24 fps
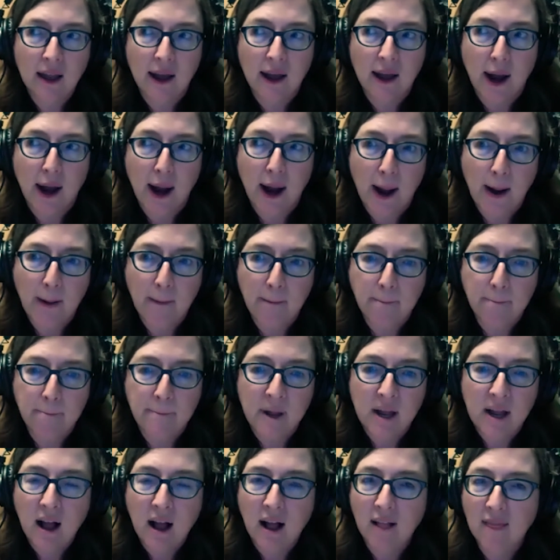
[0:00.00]

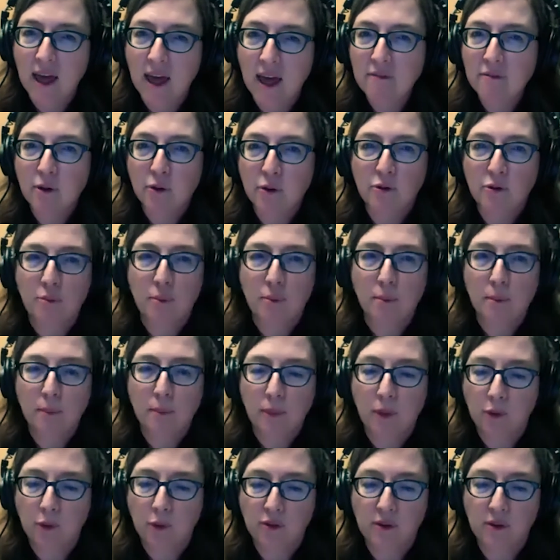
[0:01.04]
a lot of those
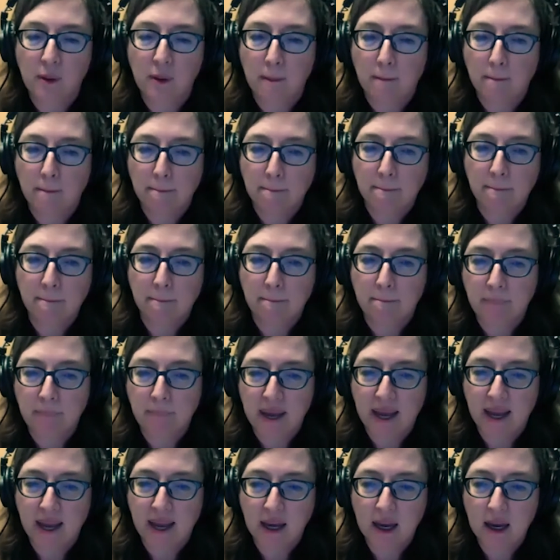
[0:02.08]

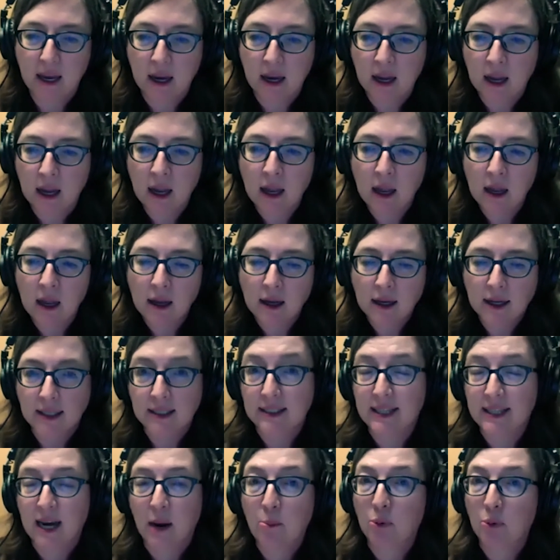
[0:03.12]
big
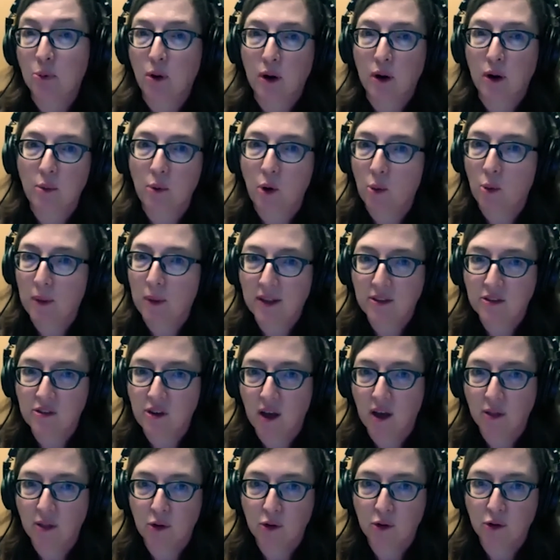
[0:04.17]
contemporary romance
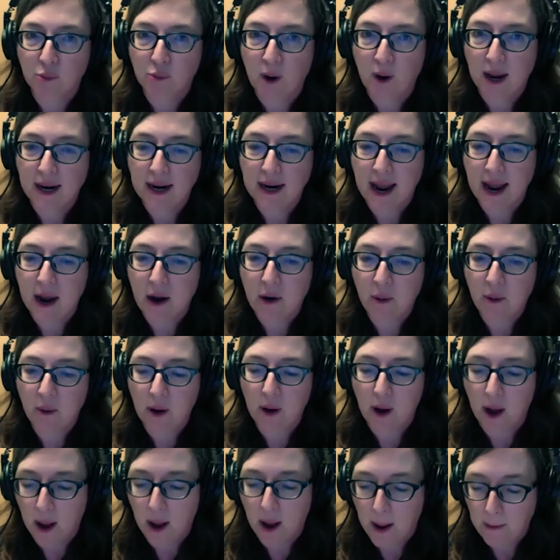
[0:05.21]
authors right now,
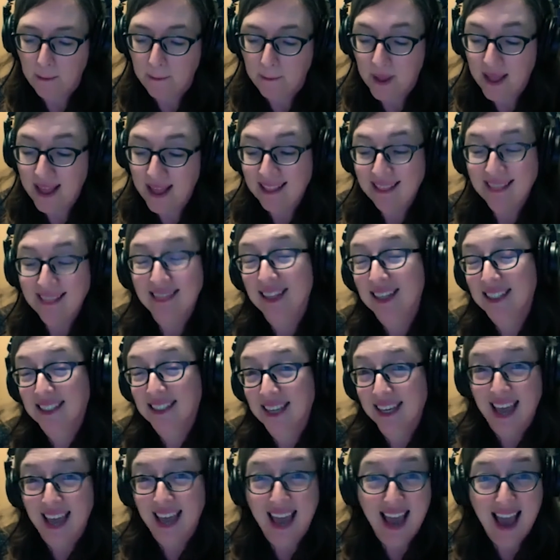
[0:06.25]

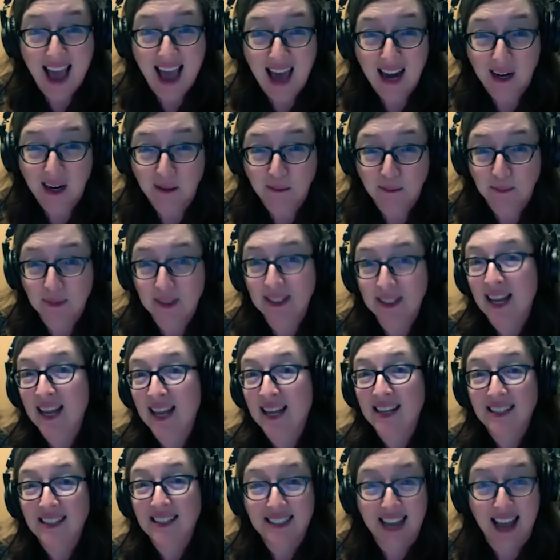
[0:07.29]
Lyssa Kay Adams,
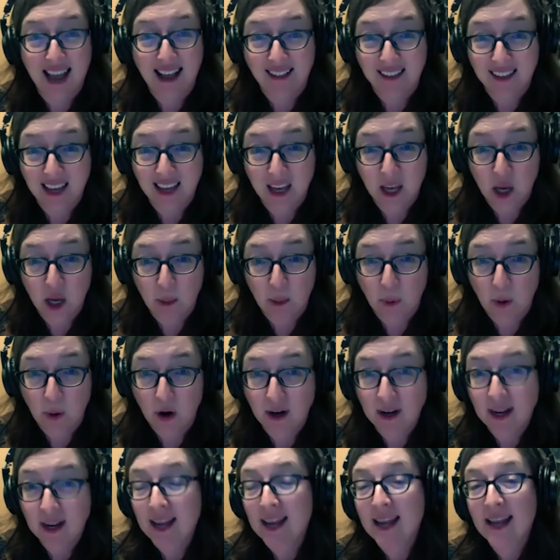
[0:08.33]
Talia
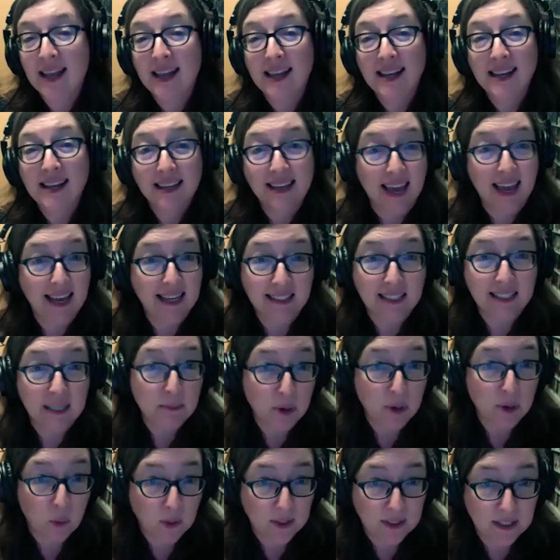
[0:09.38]
Hibbert, Casey
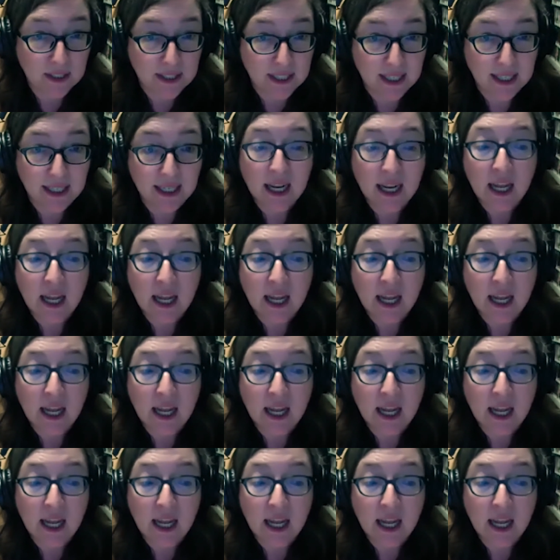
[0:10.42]
McQuiston,